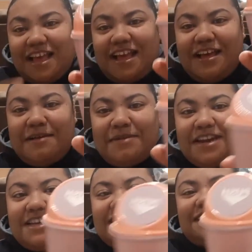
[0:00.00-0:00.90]
Um, and
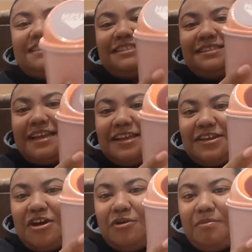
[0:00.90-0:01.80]
it does, like,
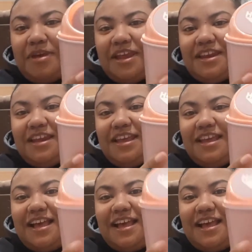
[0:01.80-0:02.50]
open.